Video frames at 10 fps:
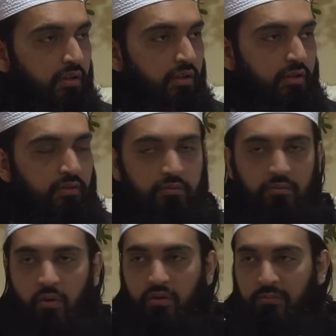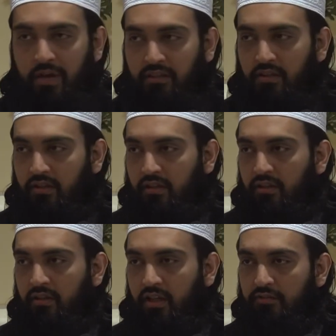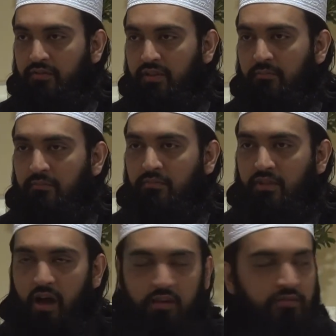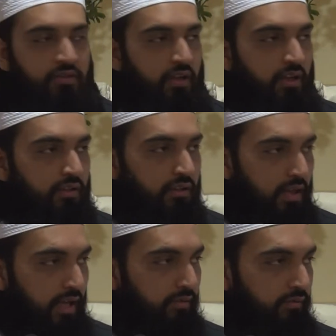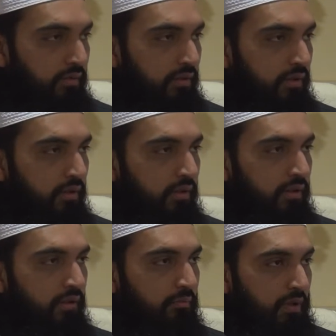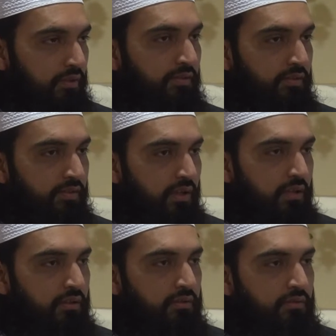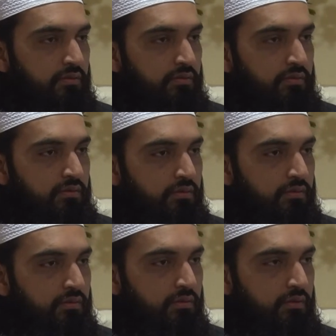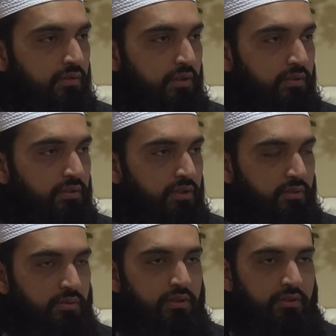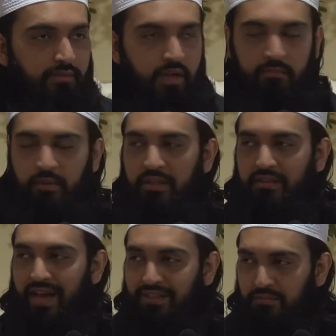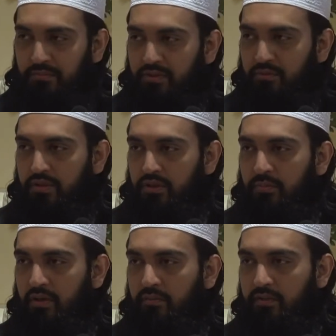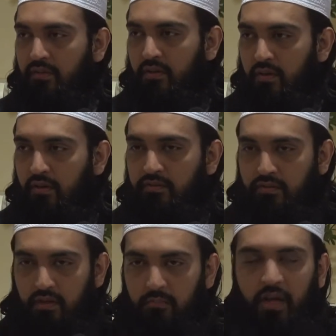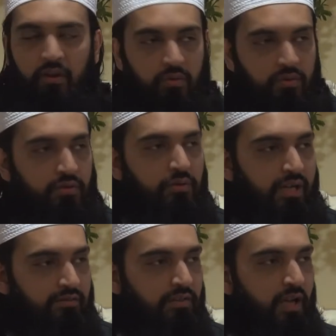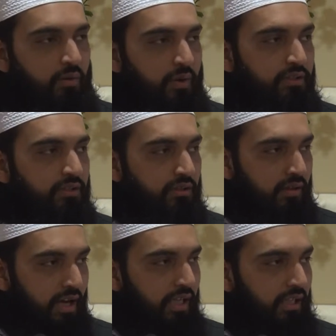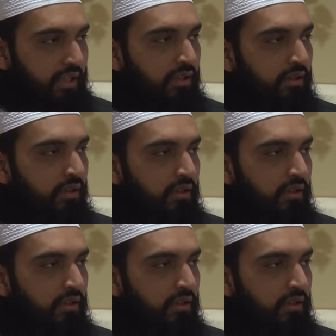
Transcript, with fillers: you know, automatically gives them the answer in the grave, but it's a start. You, know, you need to develop an attachment with the Prophet in order to answer that question correctly.